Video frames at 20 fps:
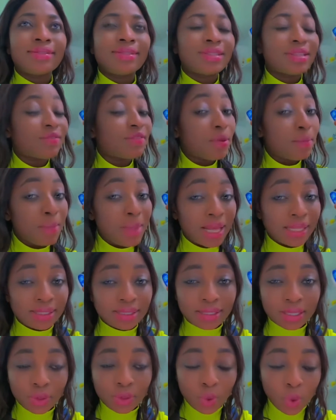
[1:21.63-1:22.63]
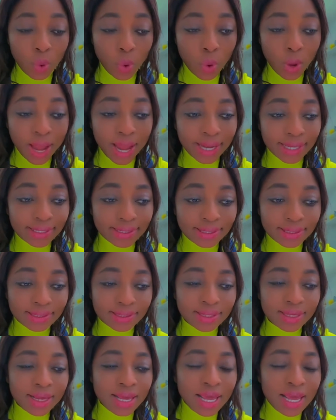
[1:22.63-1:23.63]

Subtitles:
7 months ago, and